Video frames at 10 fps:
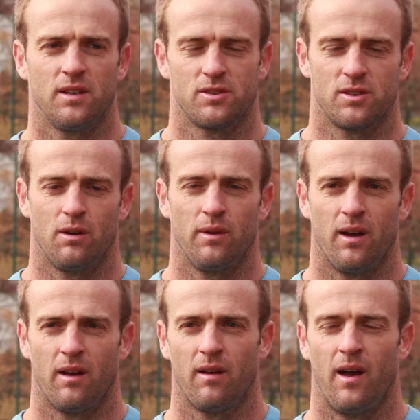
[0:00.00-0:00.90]
So
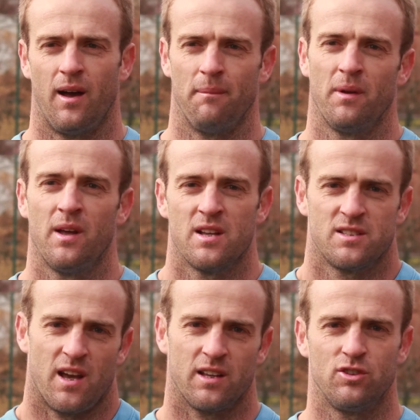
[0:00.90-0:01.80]
yeah,
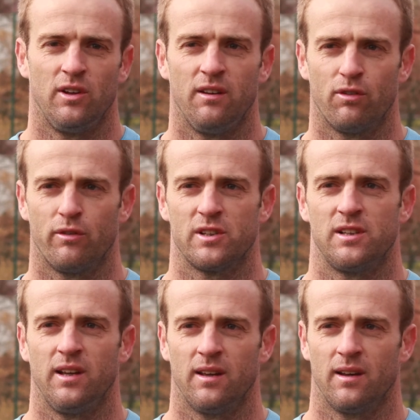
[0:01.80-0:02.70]
sad to leave, obviously.